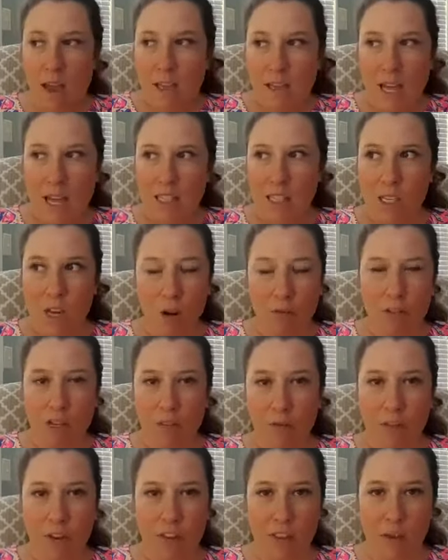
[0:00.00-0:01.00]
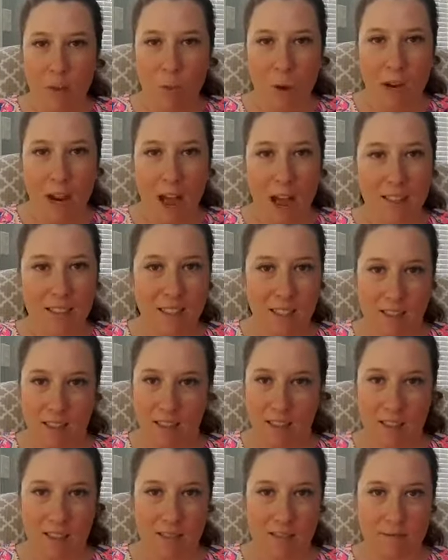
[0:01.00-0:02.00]
That's no different than what I
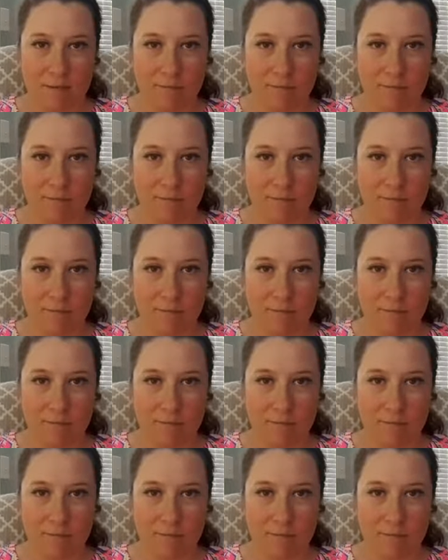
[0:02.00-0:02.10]
did.